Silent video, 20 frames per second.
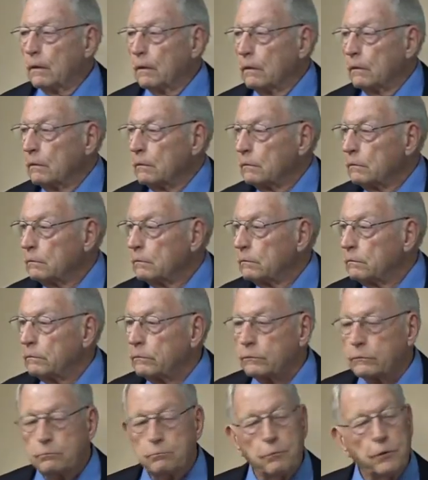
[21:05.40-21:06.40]
uh,
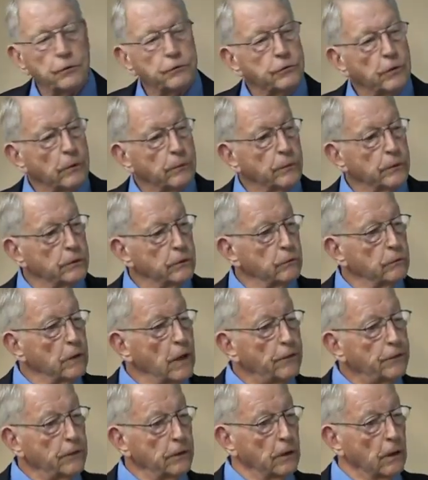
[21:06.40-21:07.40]
preserve it, do
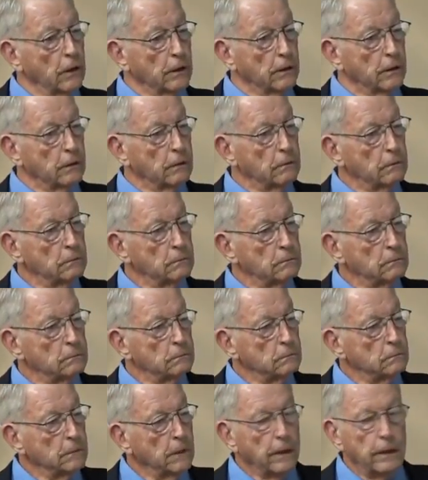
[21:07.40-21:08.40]
nothing on it.
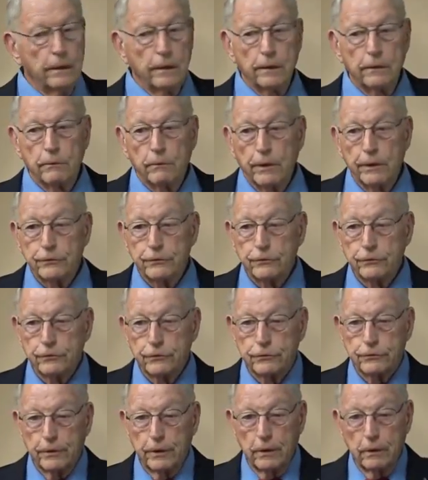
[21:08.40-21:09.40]
And the racers
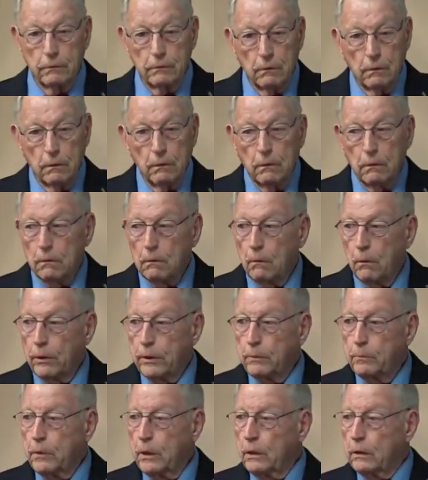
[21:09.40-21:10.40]
are saying, what
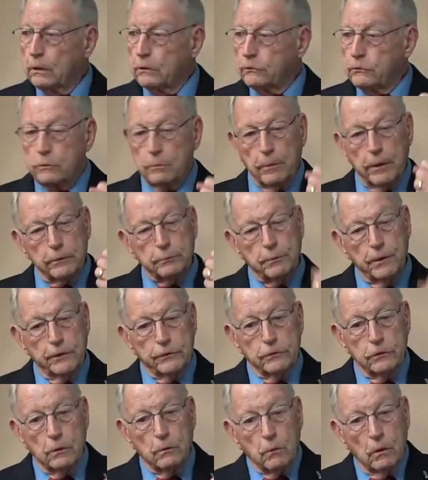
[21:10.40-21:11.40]
do you mean? This is the best
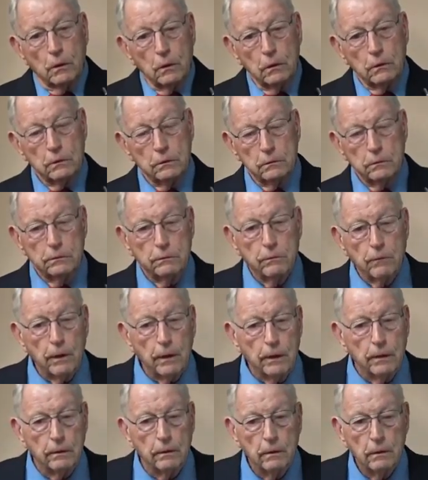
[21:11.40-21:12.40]
place in the world to
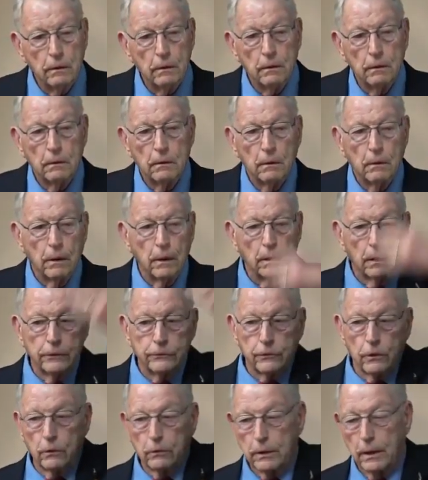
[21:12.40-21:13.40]
run. Well,
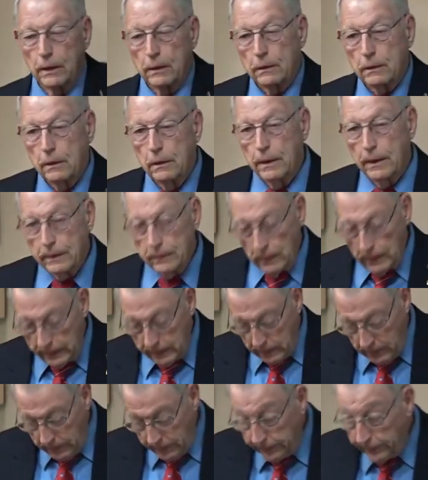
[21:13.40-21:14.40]
unless you go down, down to
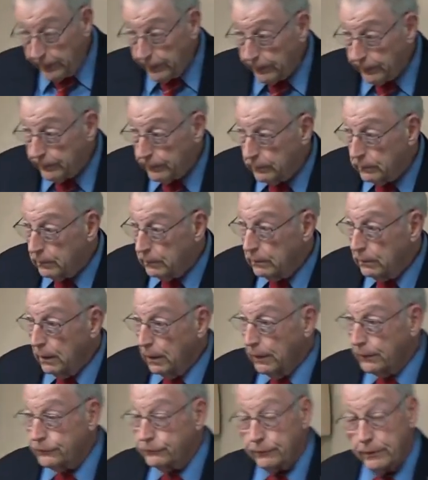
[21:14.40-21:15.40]
Lake Gairdner in
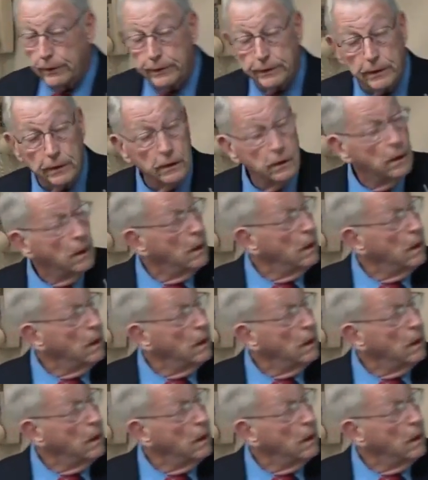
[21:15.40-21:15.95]
Australia